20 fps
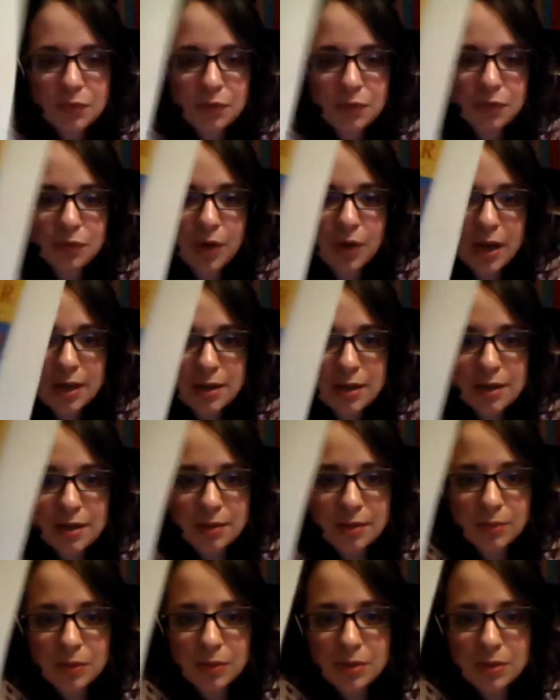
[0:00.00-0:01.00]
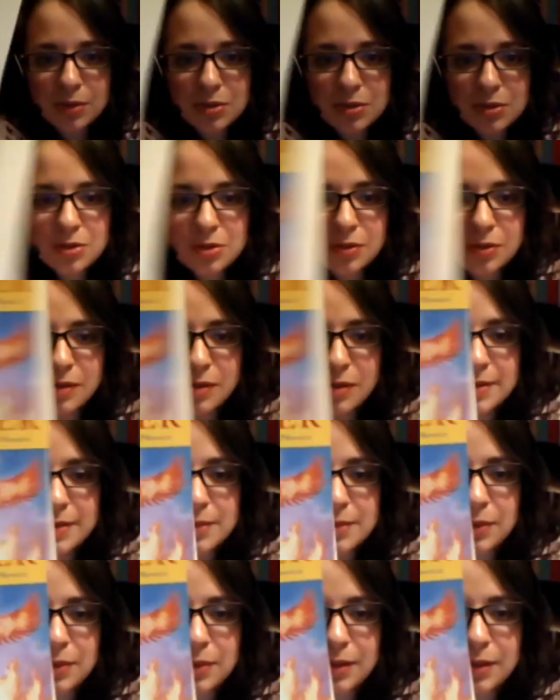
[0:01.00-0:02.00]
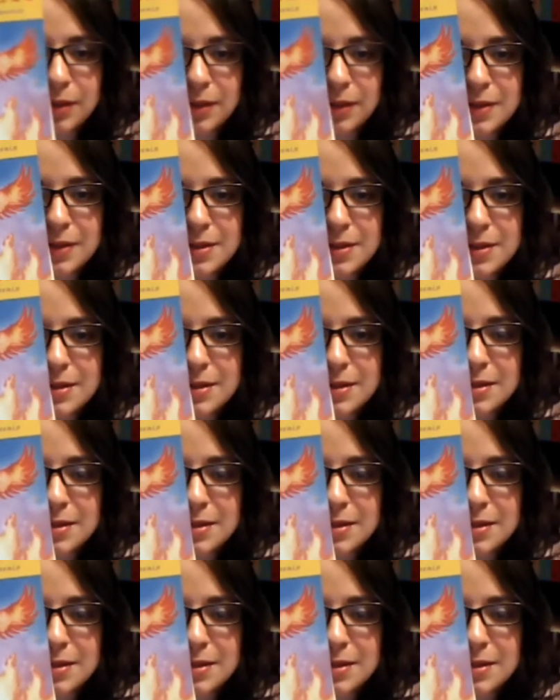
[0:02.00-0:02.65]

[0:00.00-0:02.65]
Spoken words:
variety, I'm gonna show you this one, 'cause